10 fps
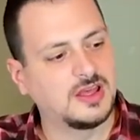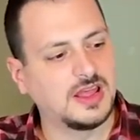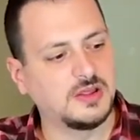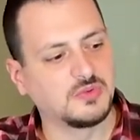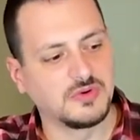
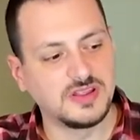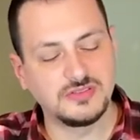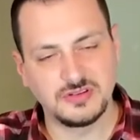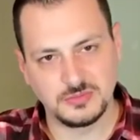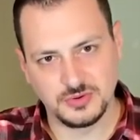a
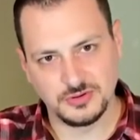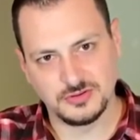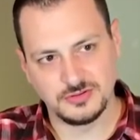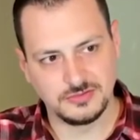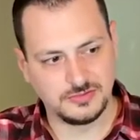
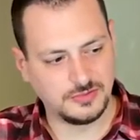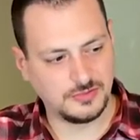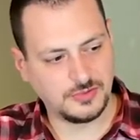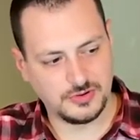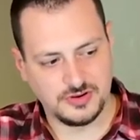reasonable
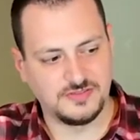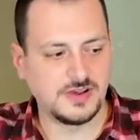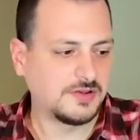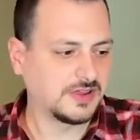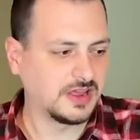
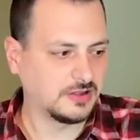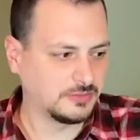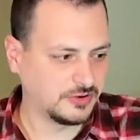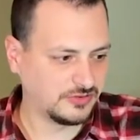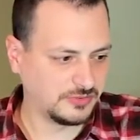35
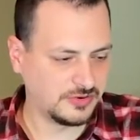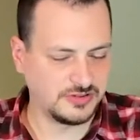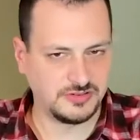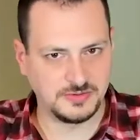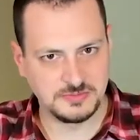caliber suppressor.